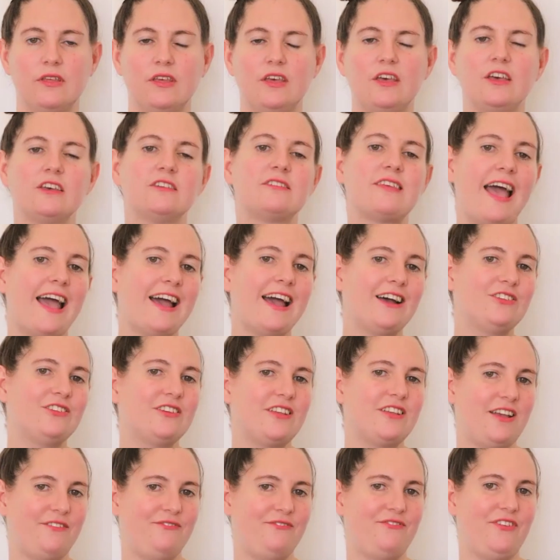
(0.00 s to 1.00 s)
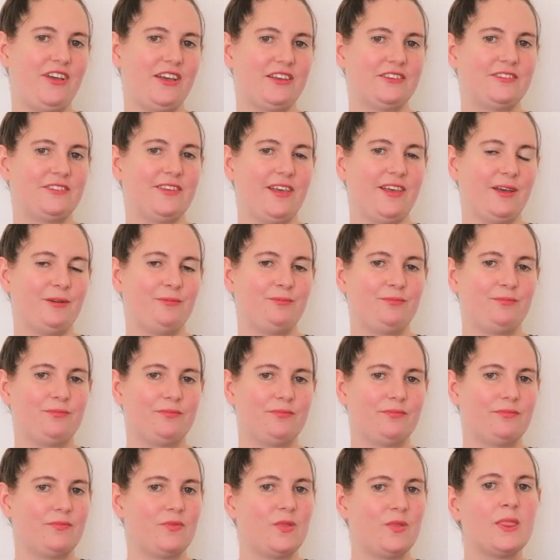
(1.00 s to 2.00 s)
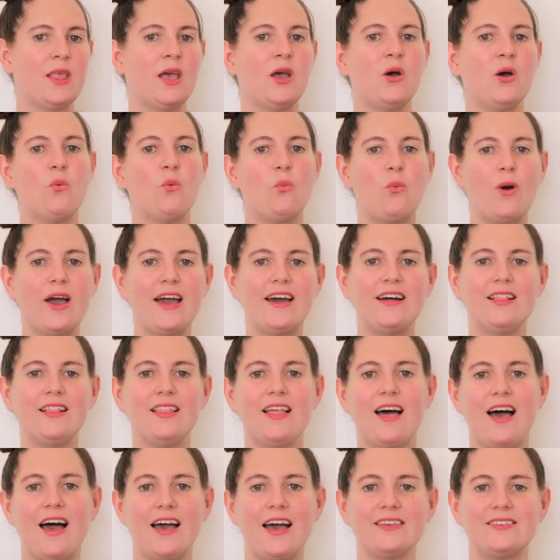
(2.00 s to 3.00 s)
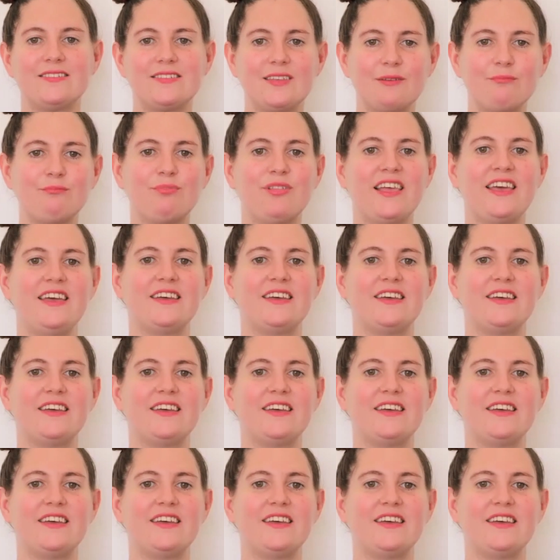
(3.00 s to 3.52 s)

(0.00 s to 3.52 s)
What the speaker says: So how did I fix it? Well, I simply